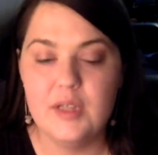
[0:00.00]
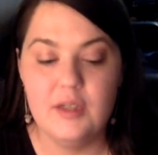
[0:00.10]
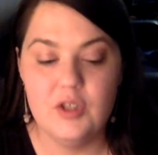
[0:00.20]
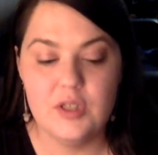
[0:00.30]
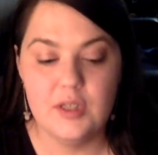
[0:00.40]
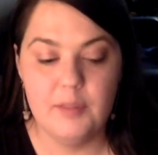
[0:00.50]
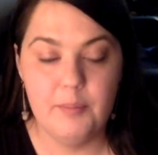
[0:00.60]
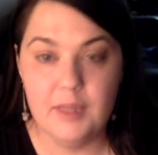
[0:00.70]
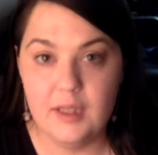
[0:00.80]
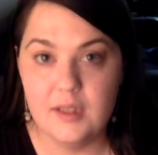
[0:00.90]
It
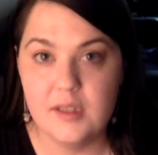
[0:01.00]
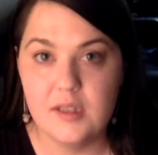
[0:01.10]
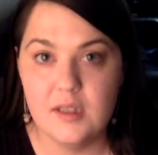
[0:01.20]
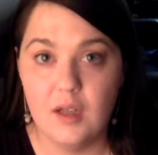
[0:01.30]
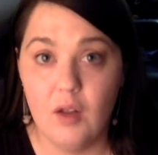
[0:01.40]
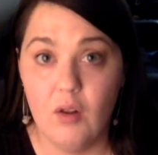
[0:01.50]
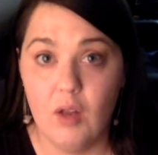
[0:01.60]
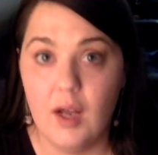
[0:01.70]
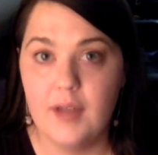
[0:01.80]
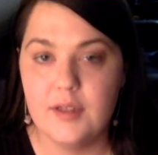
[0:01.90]
means a
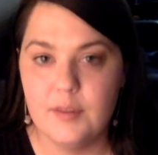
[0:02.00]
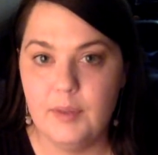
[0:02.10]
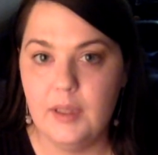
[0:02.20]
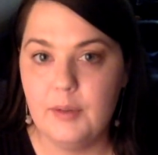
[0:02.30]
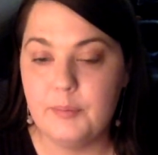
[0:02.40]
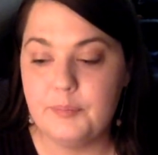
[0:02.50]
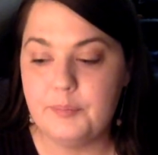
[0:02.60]
lot to me.